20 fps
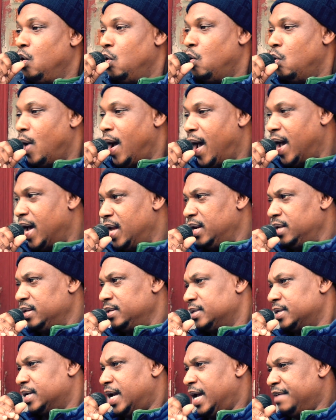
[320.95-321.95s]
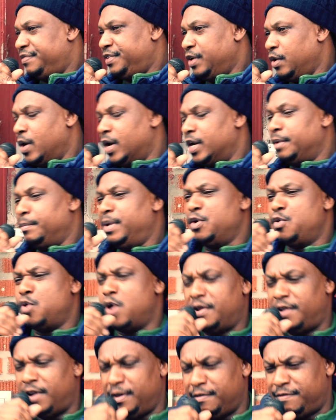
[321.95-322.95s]
Well, if you want to be
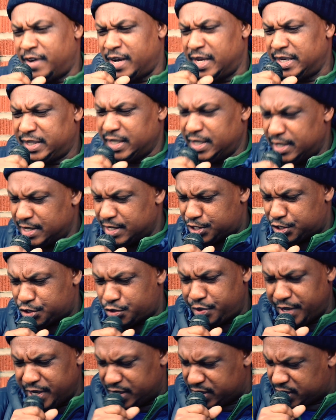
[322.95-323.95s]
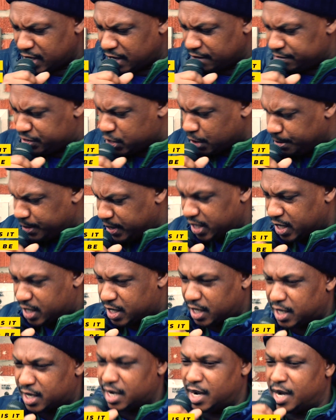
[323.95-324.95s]
relevant in the streets of
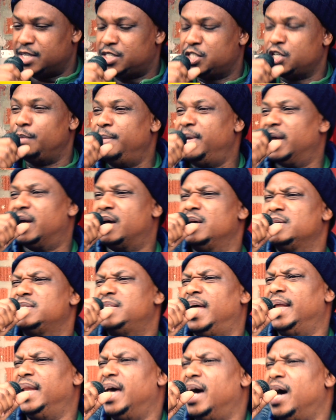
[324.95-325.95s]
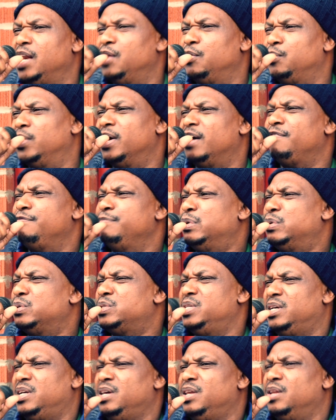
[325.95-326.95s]
Jamaica, because Jamaica is like the Hollywood of
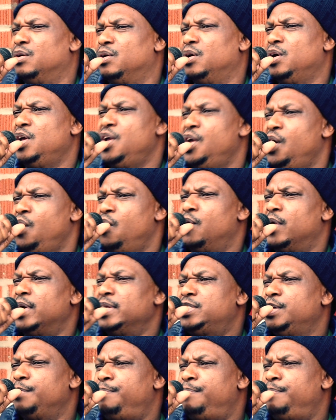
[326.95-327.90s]
music, you know. Once you're